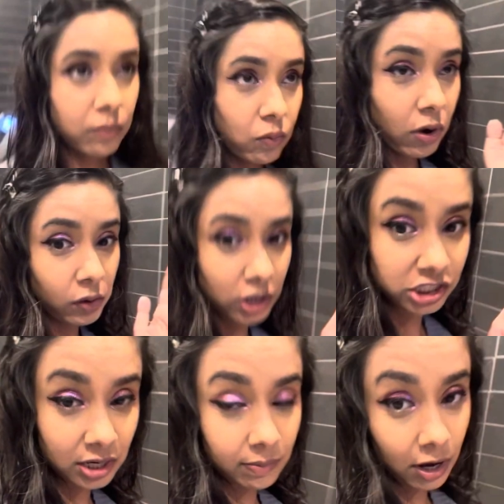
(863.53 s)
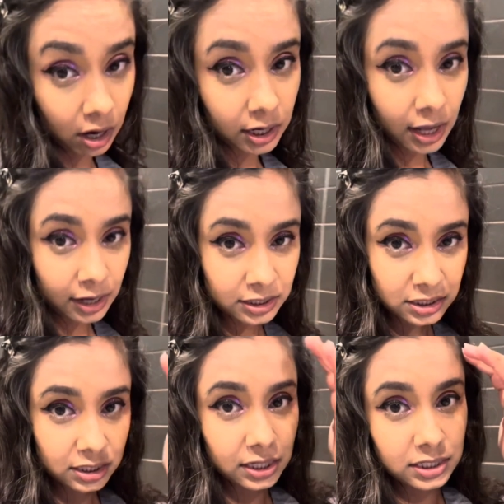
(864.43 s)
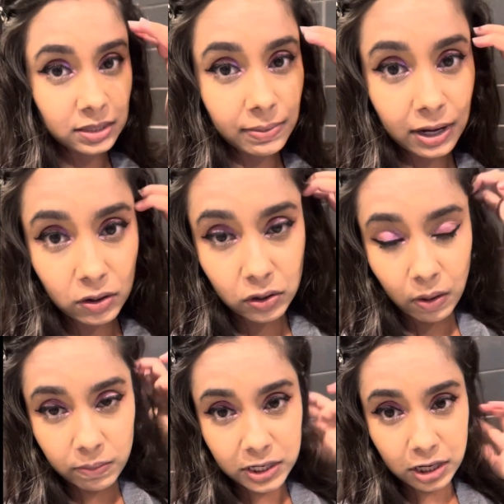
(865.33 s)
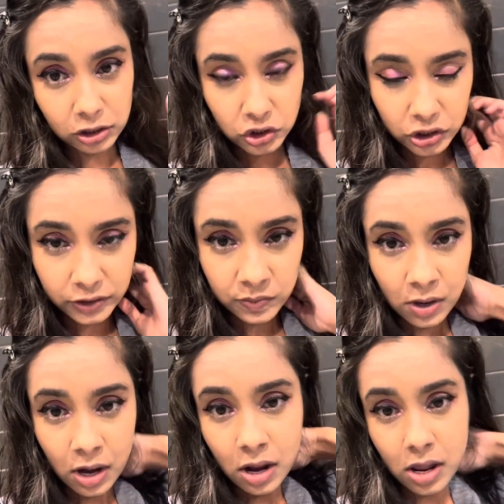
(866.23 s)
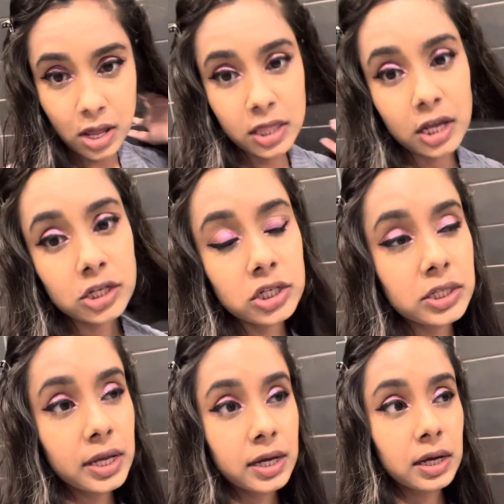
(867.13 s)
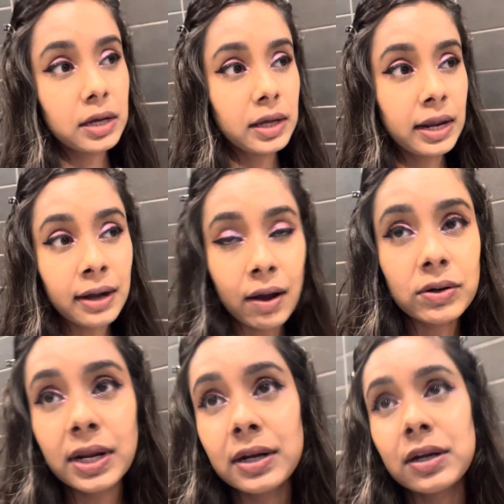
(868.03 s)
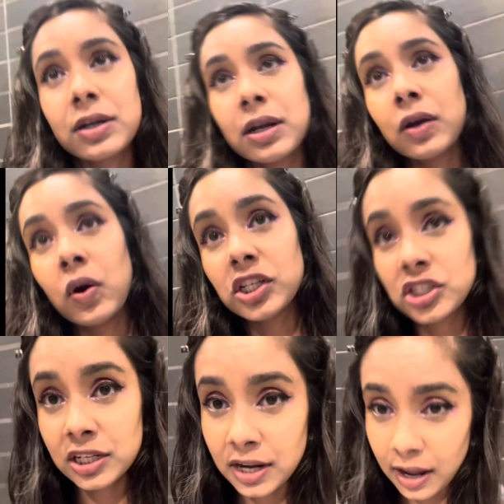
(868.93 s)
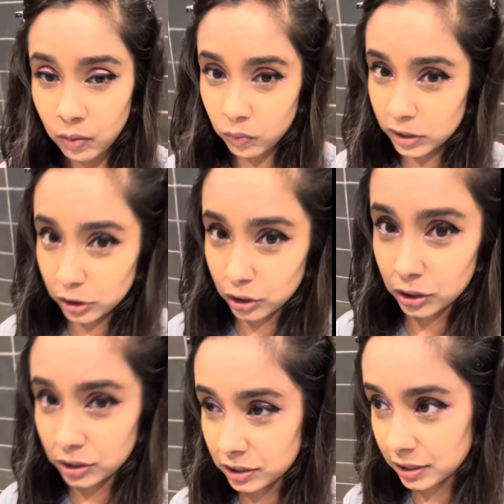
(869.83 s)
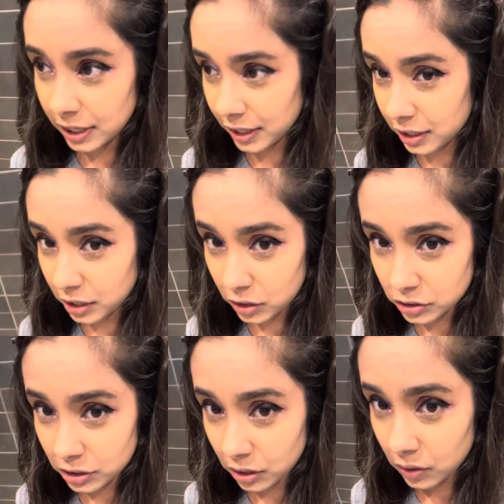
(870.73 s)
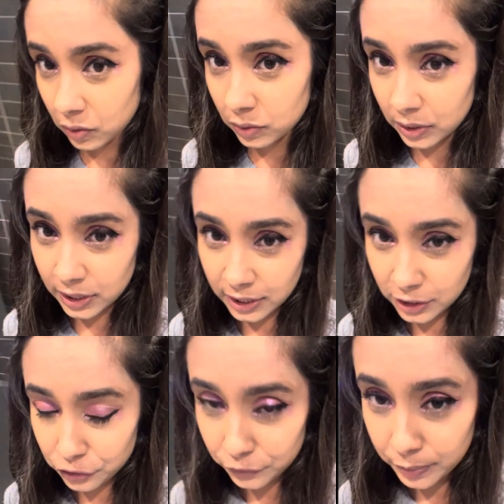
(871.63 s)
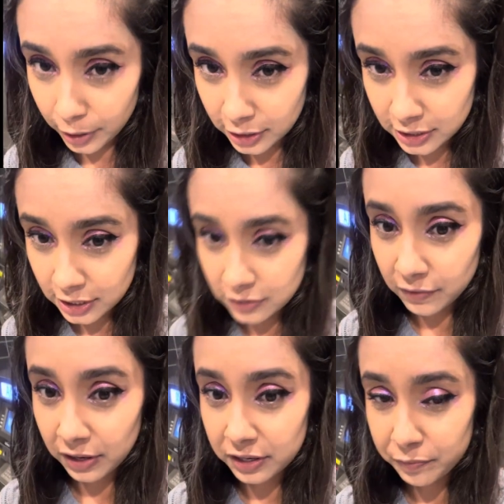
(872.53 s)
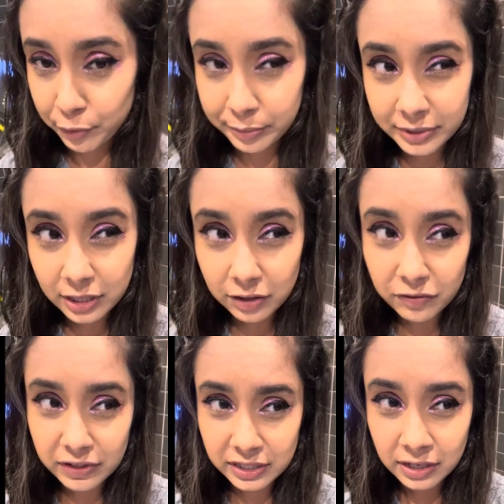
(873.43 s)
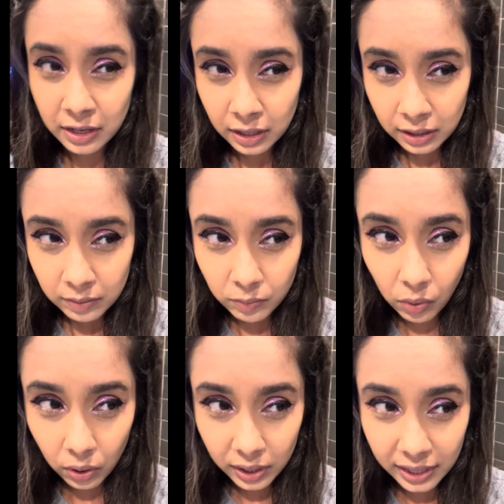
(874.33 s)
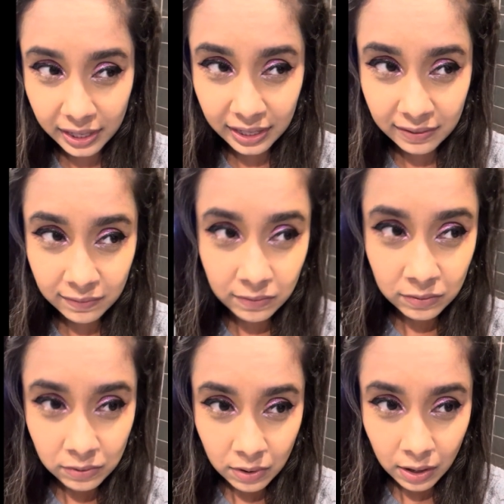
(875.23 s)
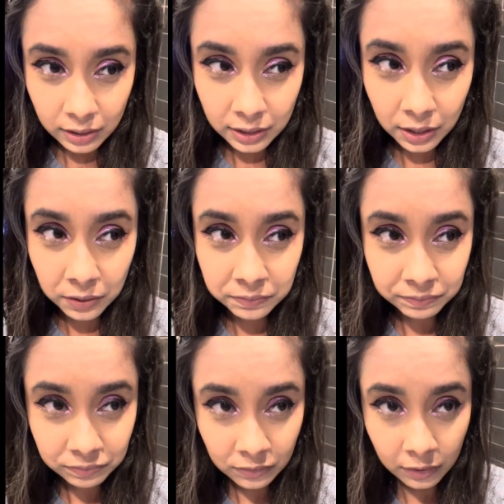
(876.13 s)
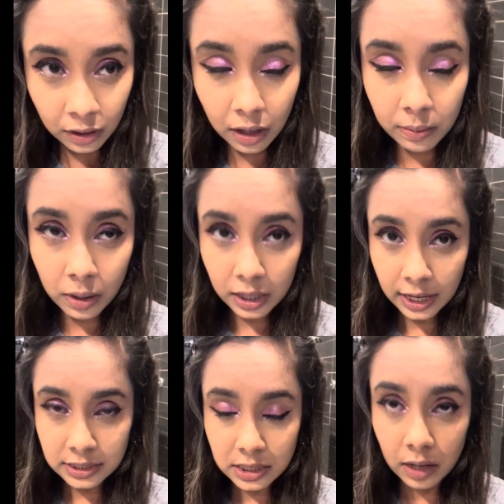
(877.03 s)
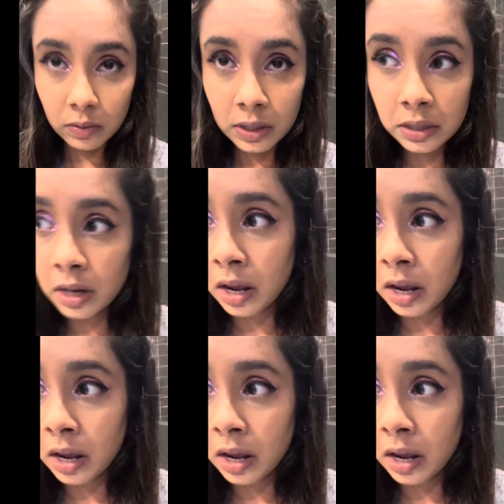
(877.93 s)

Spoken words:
One question I'm not gonna ask is about company culture. I think it's just like an outdated question that we learned like years ago in the interview process, very primitive and boring, and you know, I'm not gonna ask that one.